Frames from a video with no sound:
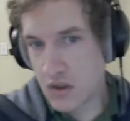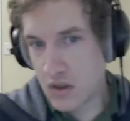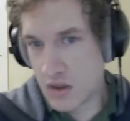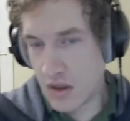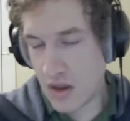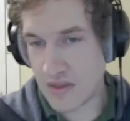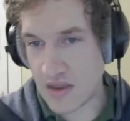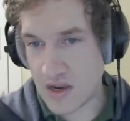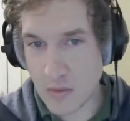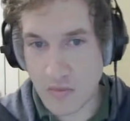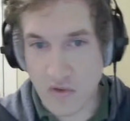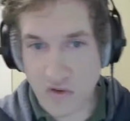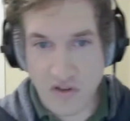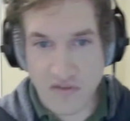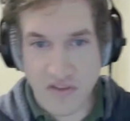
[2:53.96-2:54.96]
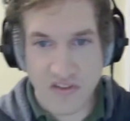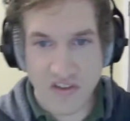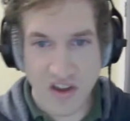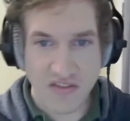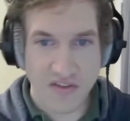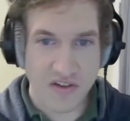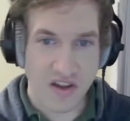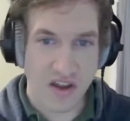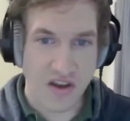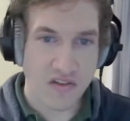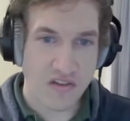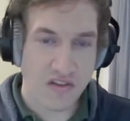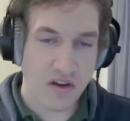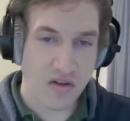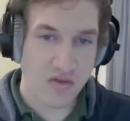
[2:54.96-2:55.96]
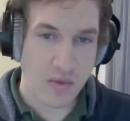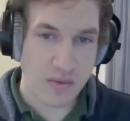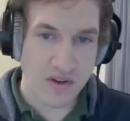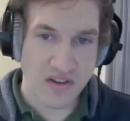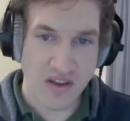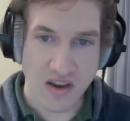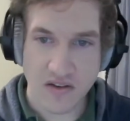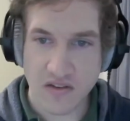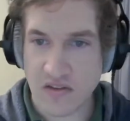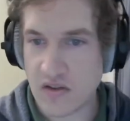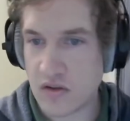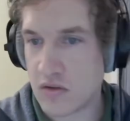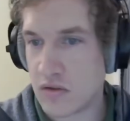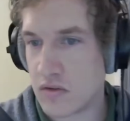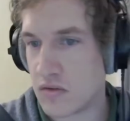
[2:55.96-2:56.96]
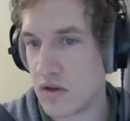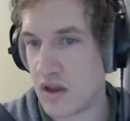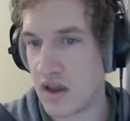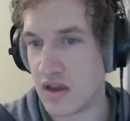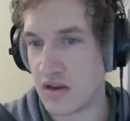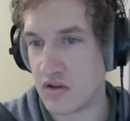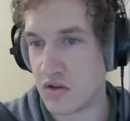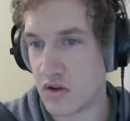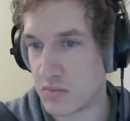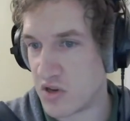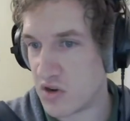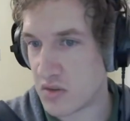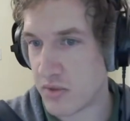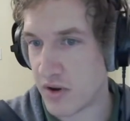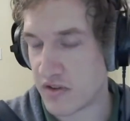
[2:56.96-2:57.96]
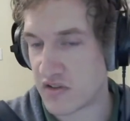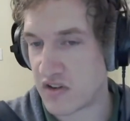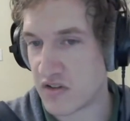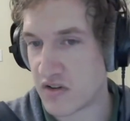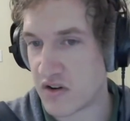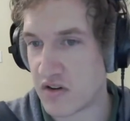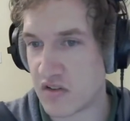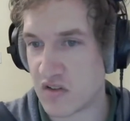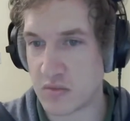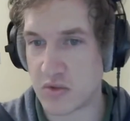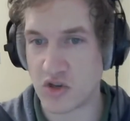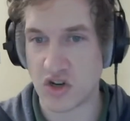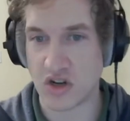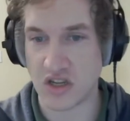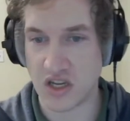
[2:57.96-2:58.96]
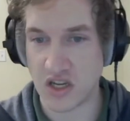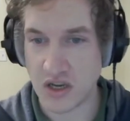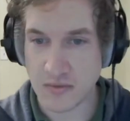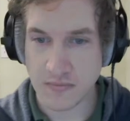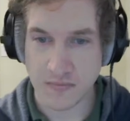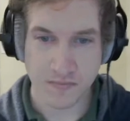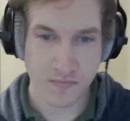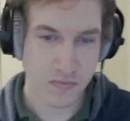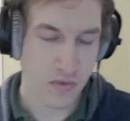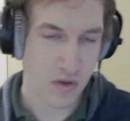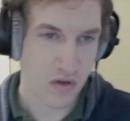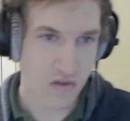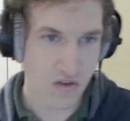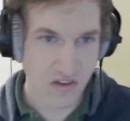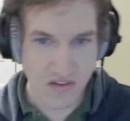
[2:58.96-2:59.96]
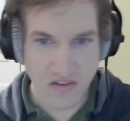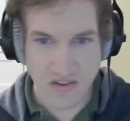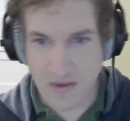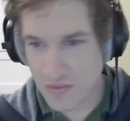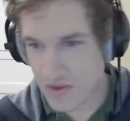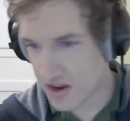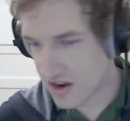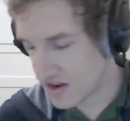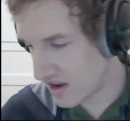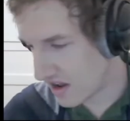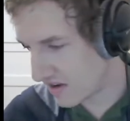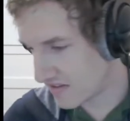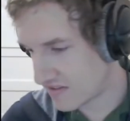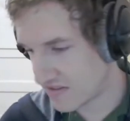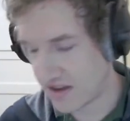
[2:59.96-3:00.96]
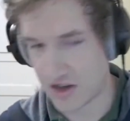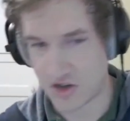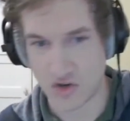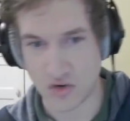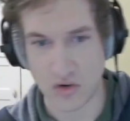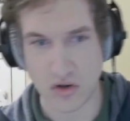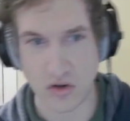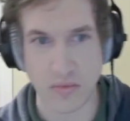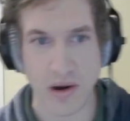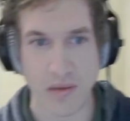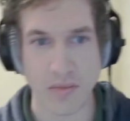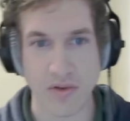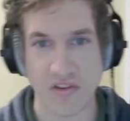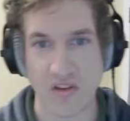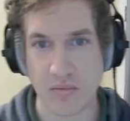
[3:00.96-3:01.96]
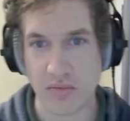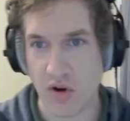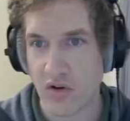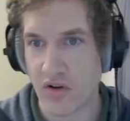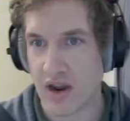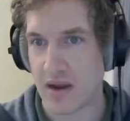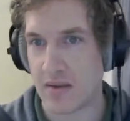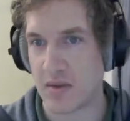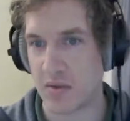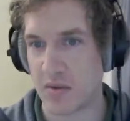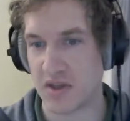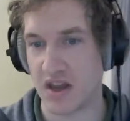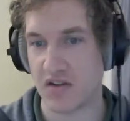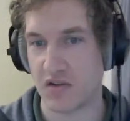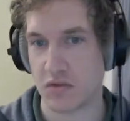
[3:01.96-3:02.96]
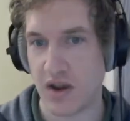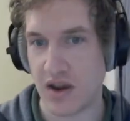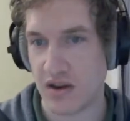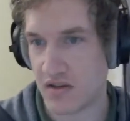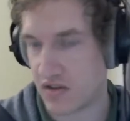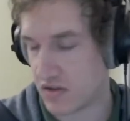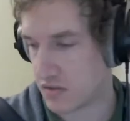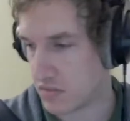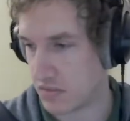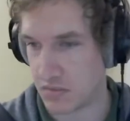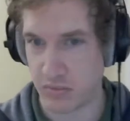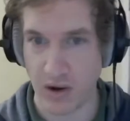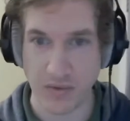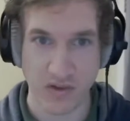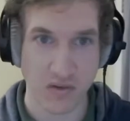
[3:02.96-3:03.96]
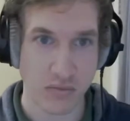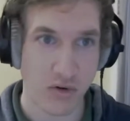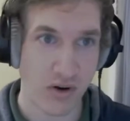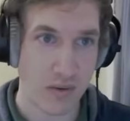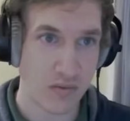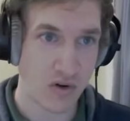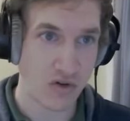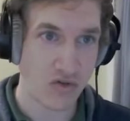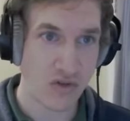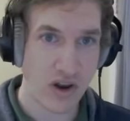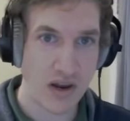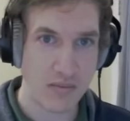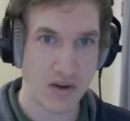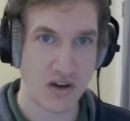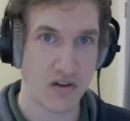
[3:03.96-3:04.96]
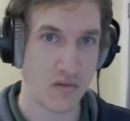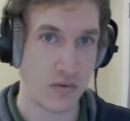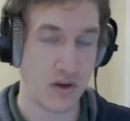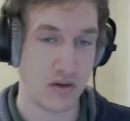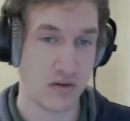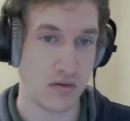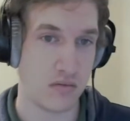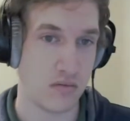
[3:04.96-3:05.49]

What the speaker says: And then you observe the ciphertext, the encrypted text, and you compute the posterior distribution on the key. So this seems like a nice, natural probabilistic program that we'd like to write. Probabilistic programs are great because we can